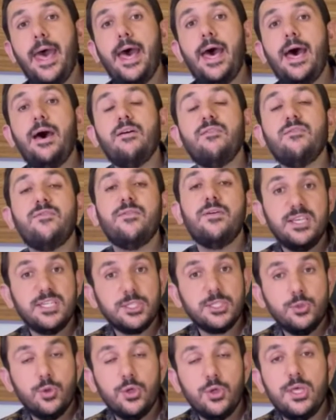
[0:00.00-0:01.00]
have
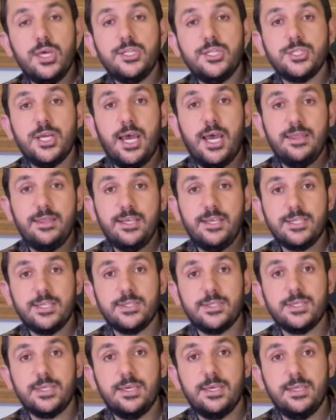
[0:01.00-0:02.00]
this knowledge and
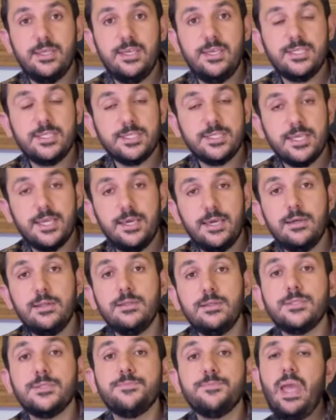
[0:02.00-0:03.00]
these
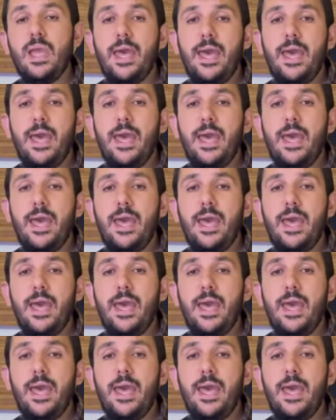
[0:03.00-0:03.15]
skills,